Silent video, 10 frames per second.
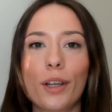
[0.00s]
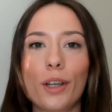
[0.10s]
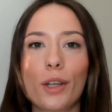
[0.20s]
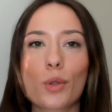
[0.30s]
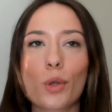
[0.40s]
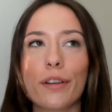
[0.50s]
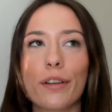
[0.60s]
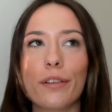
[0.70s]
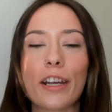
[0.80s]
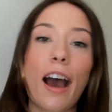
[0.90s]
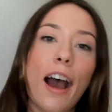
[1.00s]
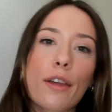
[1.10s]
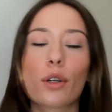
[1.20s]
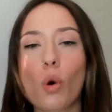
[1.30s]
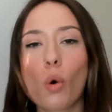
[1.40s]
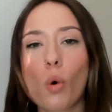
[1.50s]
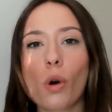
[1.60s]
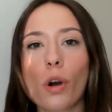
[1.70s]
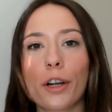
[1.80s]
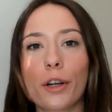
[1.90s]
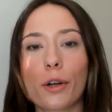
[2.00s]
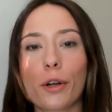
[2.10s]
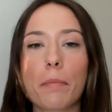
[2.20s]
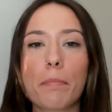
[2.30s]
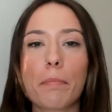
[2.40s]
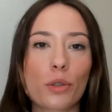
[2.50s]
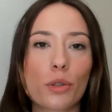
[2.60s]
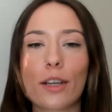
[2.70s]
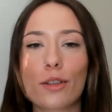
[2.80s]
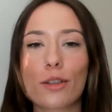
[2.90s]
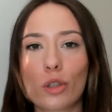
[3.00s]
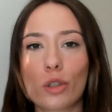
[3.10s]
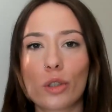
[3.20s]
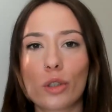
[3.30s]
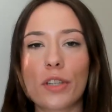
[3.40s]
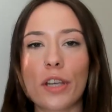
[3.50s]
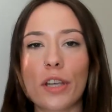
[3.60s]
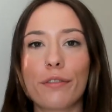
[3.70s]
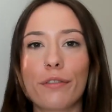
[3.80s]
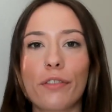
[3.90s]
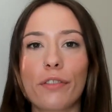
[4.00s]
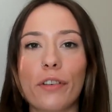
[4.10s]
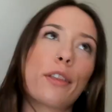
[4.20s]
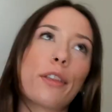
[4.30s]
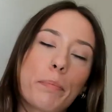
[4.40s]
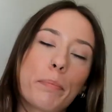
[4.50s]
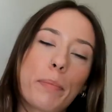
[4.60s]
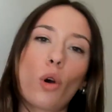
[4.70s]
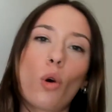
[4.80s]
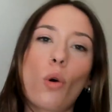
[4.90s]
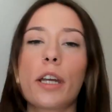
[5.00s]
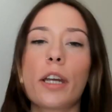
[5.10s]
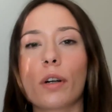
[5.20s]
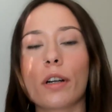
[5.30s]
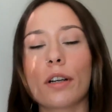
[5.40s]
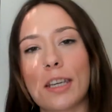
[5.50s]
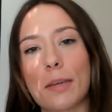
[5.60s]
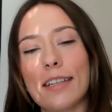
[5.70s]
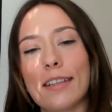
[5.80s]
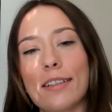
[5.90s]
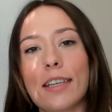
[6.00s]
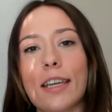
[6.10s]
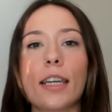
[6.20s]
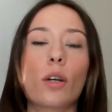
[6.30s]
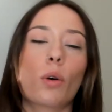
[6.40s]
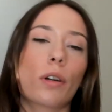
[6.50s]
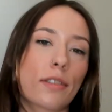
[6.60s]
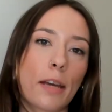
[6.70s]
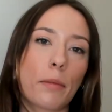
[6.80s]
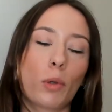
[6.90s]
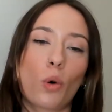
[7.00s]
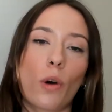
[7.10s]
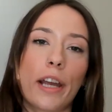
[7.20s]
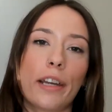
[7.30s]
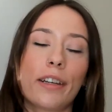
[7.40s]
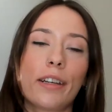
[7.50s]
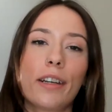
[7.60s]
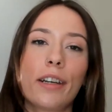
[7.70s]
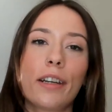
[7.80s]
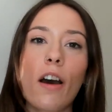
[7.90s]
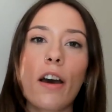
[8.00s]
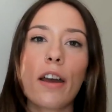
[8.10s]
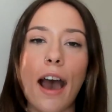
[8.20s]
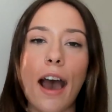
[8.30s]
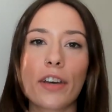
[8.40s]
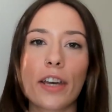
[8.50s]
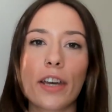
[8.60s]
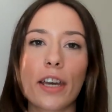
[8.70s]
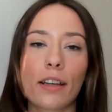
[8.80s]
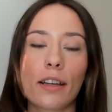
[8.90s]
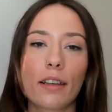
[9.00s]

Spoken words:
sort of an either or a mutually exclusive, it's either a Bitcoin or a CBDC or a stable coin, not having